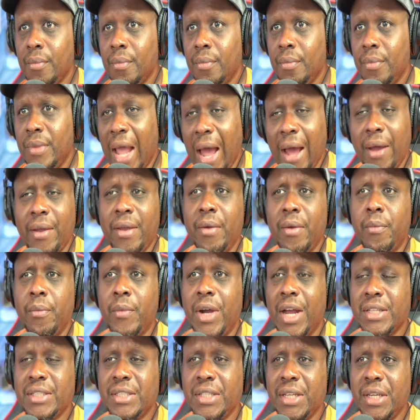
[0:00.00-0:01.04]
Now,
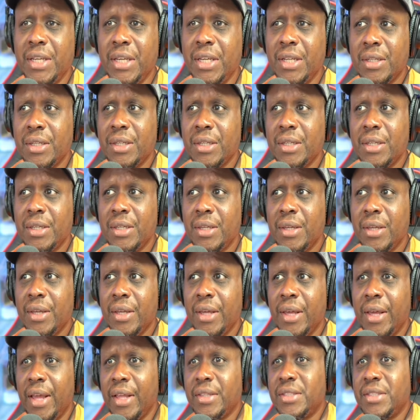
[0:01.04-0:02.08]
NYC
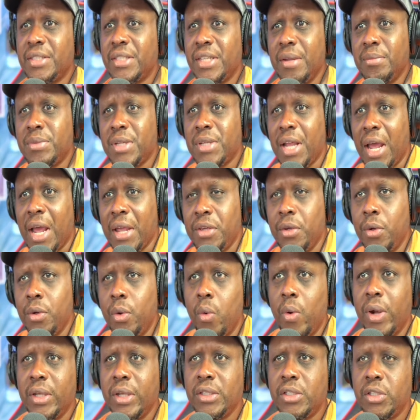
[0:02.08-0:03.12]
It seems like you're
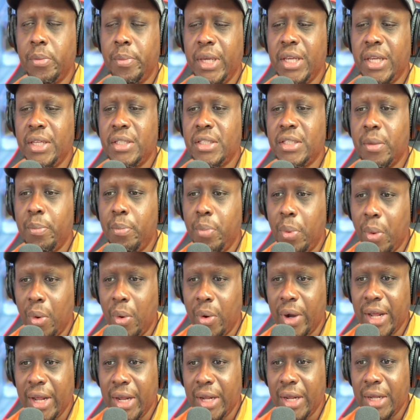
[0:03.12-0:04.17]
going to be
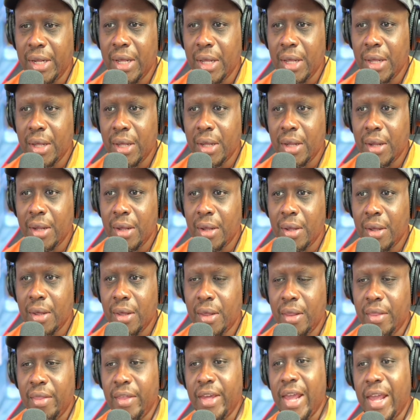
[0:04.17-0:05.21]
supporting
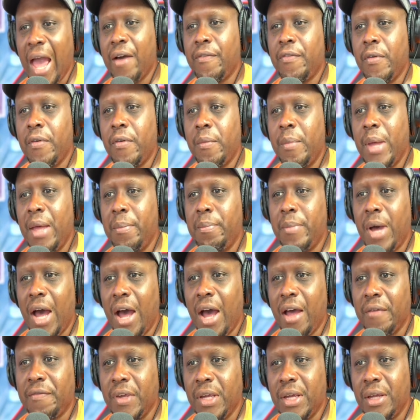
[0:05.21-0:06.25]
the alphabet
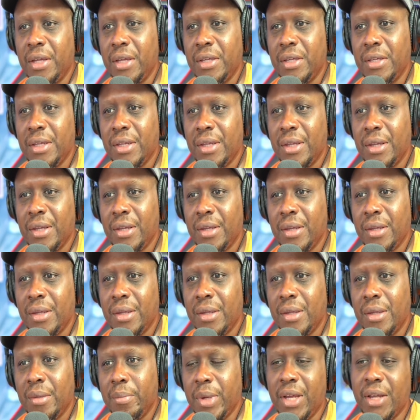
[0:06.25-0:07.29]
mafia
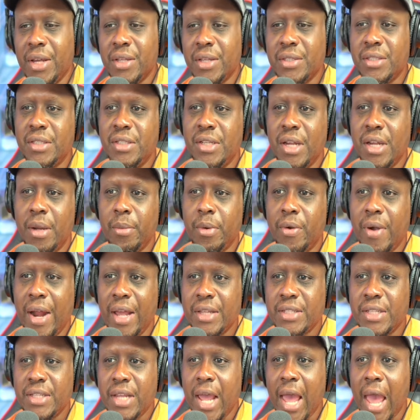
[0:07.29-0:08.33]
because the
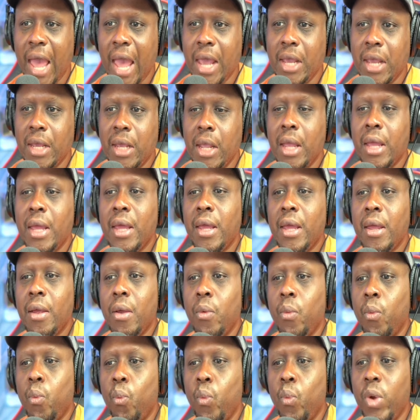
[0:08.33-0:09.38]
Democrats say, hey,
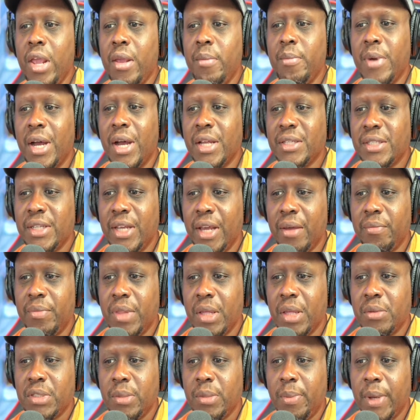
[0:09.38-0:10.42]
we must give
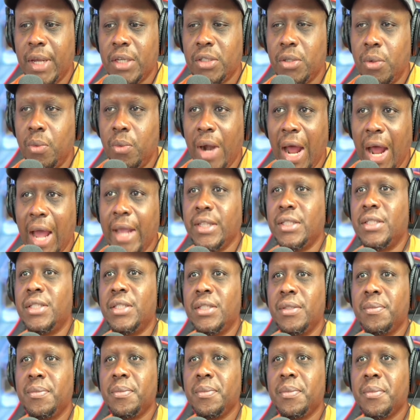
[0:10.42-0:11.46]
them special
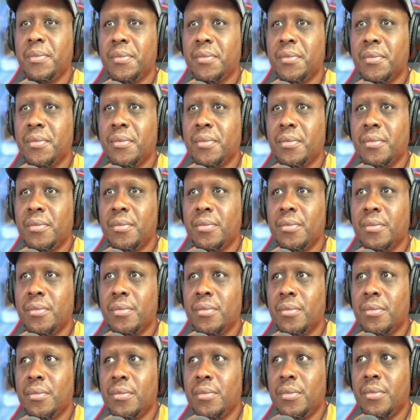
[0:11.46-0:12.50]
rights.
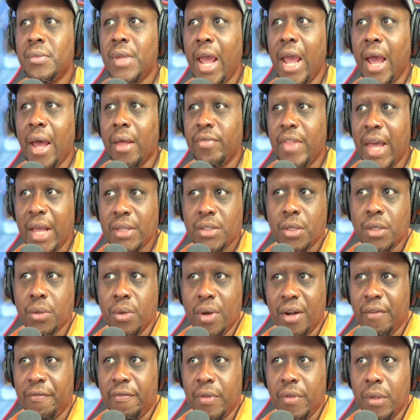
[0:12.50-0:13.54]
Yeah, that's who's
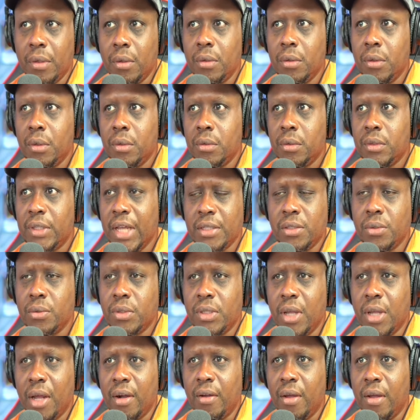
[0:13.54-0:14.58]
going to
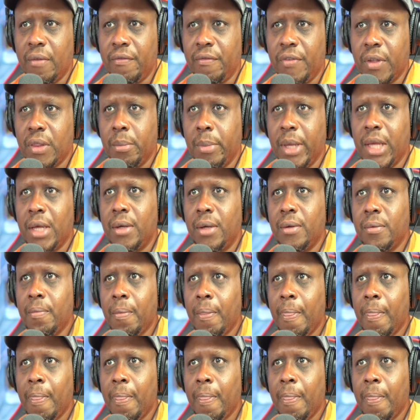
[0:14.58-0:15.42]
foot the bill.